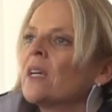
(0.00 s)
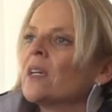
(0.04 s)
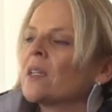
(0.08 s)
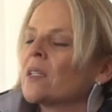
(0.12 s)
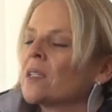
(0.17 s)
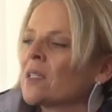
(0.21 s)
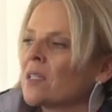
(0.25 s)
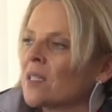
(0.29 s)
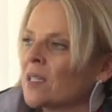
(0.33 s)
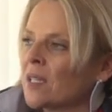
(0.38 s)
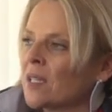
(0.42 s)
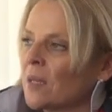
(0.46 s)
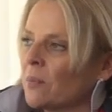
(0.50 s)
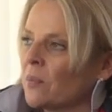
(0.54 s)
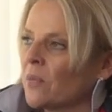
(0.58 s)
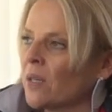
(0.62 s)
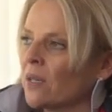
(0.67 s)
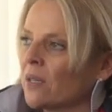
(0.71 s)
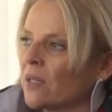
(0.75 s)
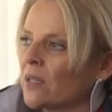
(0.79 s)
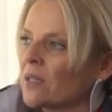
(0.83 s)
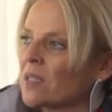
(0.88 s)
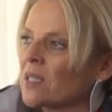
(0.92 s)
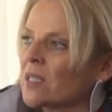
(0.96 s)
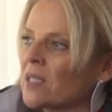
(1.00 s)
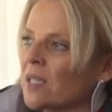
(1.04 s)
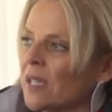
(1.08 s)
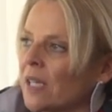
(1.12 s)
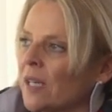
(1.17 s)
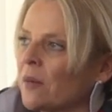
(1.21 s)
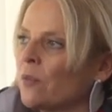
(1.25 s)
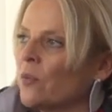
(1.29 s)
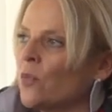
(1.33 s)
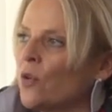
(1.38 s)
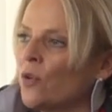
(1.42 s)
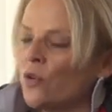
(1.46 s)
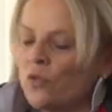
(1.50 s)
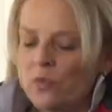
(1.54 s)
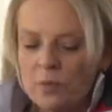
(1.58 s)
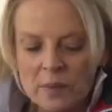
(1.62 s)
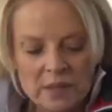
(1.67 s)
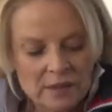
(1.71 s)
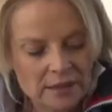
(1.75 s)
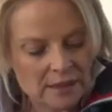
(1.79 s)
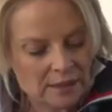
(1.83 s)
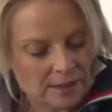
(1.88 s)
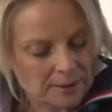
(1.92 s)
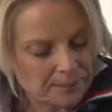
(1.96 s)
a stimulus in
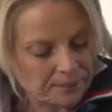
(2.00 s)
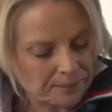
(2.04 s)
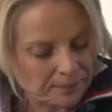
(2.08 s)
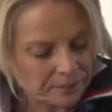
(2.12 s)
movement.